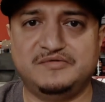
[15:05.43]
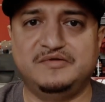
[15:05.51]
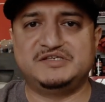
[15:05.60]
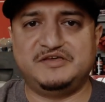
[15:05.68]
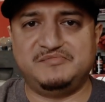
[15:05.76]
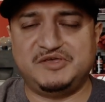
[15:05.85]

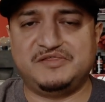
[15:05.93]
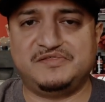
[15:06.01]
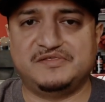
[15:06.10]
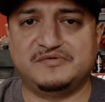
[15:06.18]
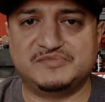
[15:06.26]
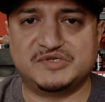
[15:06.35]
Please give me a
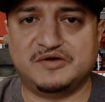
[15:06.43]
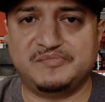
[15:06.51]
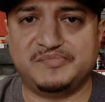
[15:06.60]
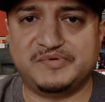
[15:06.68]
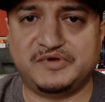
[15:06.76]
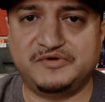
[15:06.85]
thumbs
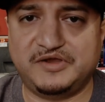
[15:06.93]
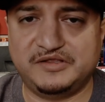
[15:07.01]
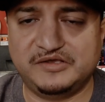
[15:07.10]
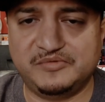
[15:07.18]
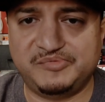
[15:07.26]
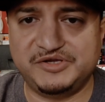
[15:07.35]
up.
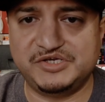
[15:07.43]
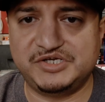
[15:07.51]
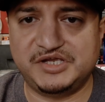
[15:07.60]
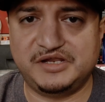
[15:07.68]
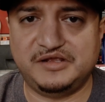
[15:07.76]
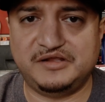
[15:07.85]
Greatly
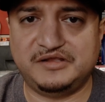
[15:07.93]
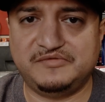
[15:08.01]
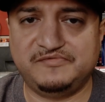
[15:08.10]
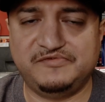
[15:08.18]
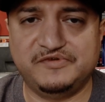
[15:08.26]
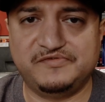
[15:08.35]
appreciate it, and
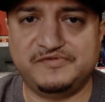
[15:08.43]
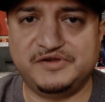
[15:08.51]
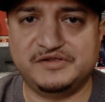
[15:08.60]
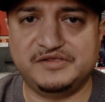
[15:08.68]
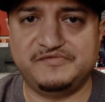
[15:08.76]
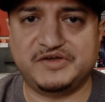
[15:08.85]
feel
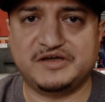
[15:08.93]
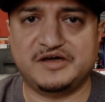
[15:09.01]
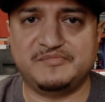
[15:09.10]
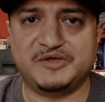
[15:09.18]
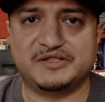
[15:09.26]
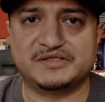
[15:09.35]
free to leave a
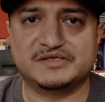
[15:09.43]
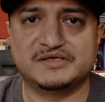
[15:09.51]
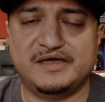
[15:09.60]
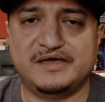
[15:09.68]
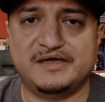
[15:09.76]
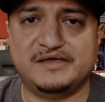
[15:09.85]
comment.
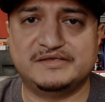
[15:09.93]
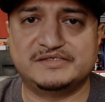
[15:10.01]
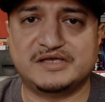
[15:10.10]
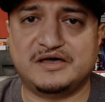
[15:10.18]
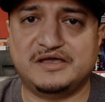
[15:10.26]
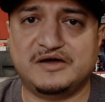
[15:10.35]

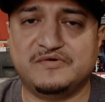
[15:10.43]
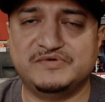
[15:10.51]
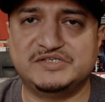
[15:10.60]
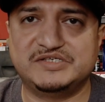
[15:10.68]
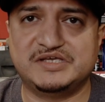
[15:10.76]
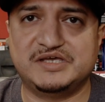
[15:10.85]
As I
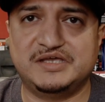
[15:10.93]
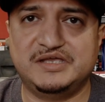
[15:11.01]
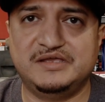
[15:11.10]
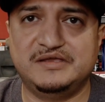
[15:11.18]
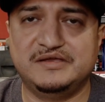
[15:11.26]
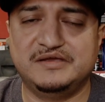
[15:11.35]
always say,
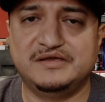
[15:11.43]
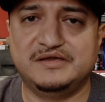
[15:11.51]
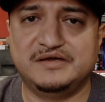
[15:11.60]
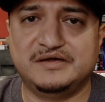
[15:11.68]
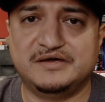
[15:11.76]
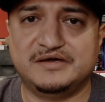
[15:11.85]

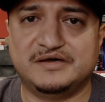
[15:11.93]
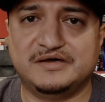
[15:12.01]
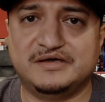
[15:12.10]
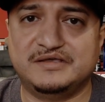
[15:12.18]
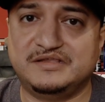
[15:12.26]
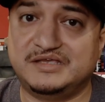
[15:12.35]

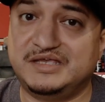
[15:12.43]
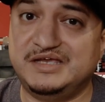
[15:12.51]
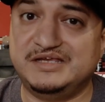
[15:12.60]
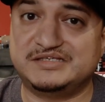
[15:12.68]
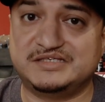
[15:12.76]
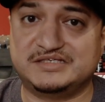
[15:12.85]
the
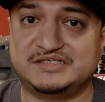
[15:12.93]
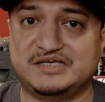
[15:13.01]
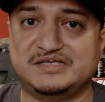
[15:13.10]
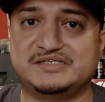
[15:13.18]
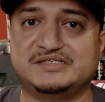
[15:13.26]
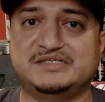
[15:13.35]
key to
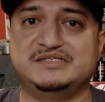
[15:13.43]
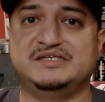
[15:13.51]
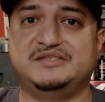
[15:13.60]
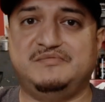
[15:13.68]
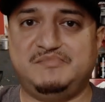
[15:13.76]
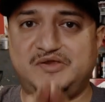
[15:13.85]
success is
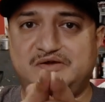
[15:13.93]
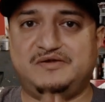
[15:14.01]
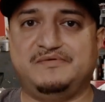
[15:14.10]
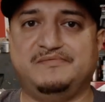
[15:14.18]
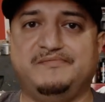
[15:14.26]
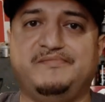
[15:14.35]
in the mirror.
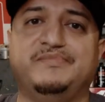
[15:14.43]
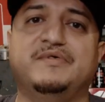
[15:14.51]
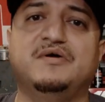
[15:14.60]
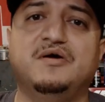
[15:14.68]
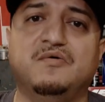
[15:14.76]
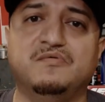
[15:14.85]

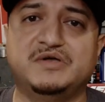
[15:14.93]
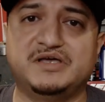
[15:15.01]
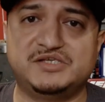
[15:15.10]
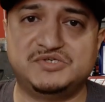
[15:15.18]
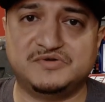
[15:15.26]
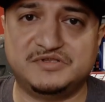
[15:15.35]
We'll
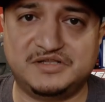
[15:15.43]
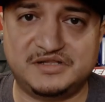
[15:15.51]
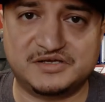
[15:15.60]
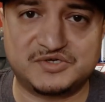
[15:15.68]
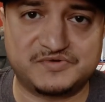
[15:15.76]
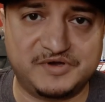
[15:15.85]
catch you on the
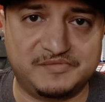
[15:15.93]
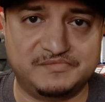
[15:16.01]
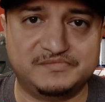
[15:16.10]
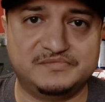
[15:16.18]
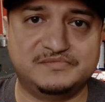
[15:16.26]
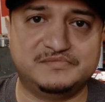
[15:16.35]
next trip.
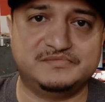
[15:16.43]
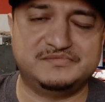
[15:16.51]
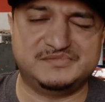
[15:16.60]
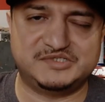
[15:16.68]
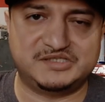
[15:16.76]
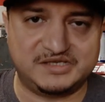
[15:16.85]

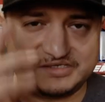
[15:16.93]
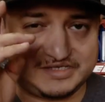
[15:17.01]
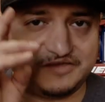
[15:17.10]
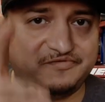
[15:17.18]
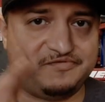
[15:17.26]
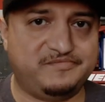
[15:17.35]
Stay
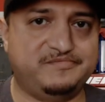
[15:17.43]
safe.